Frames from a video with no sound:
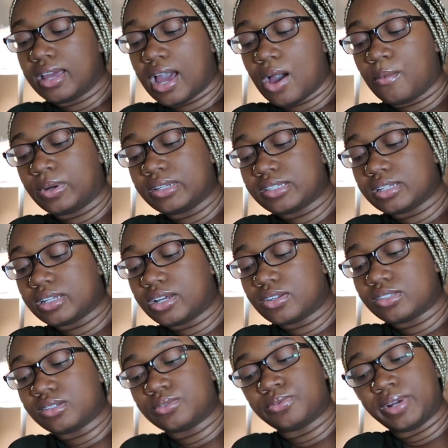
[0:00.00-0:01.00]
I wanted to go
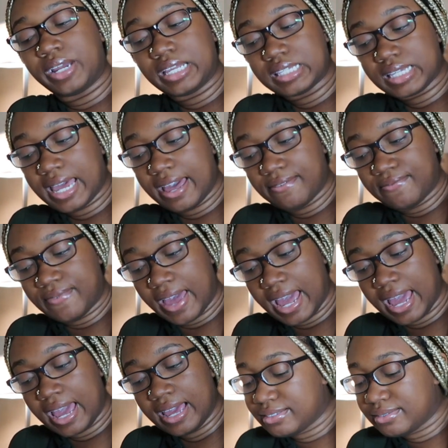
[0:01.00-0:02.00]
to Rick's
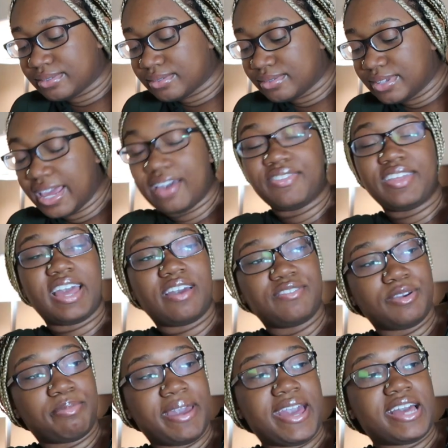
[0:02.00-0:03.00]
Cafe. You have to have
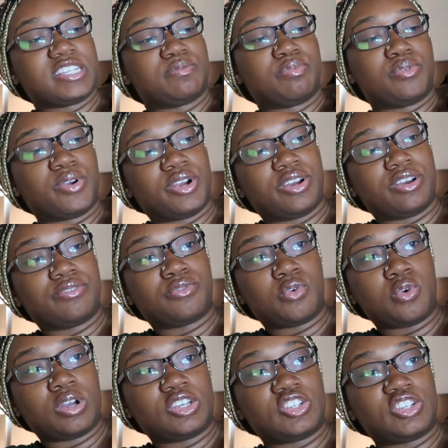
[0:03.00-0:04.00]
your passport, of
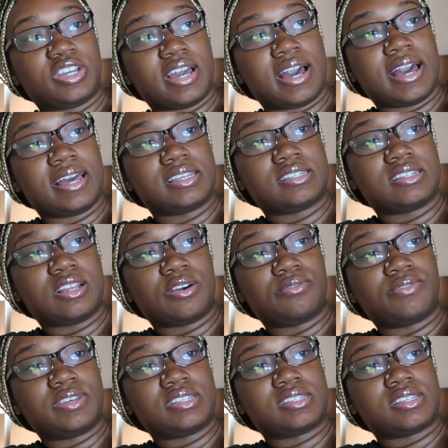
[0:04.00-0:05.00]
course, you guys. No
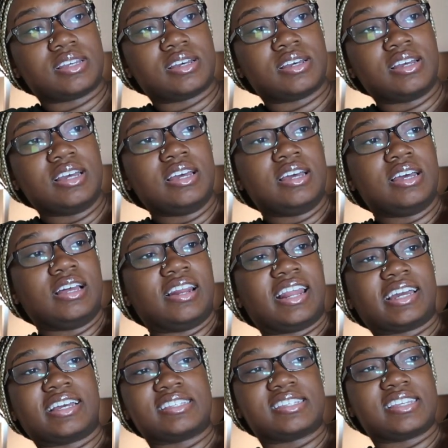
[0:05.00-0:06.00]
visa.
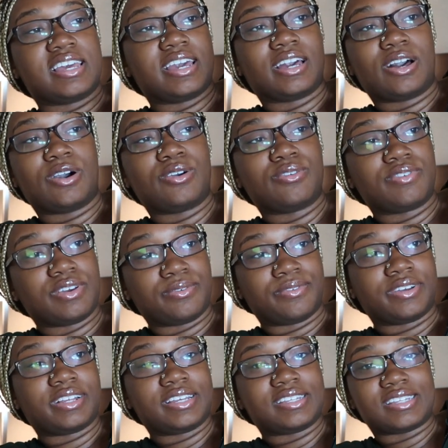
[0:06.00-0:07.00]
Like I said, COVID
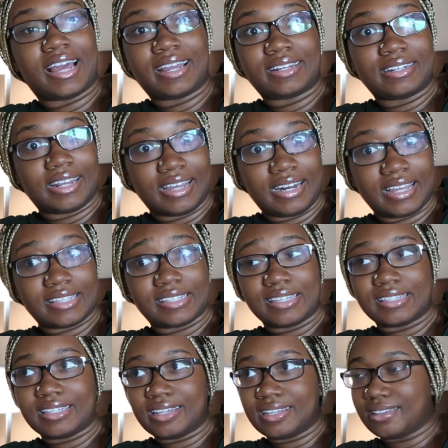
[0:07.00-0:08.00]
really is like
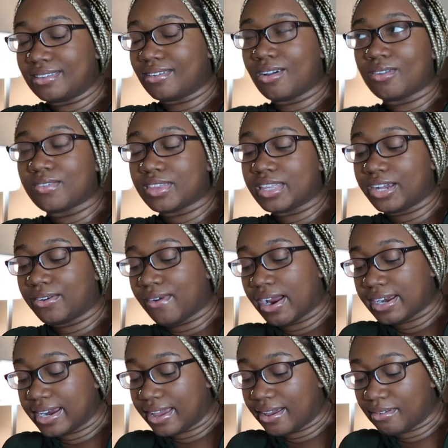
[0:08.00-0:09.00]
non-existent over there
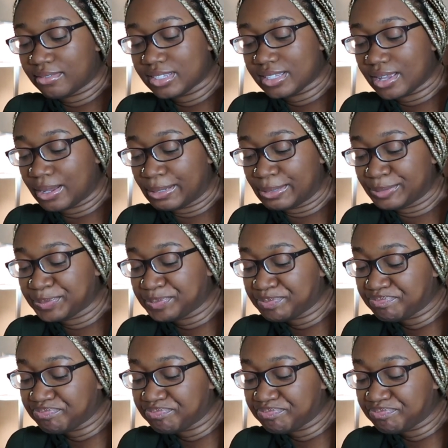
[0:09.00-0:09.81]
right now. So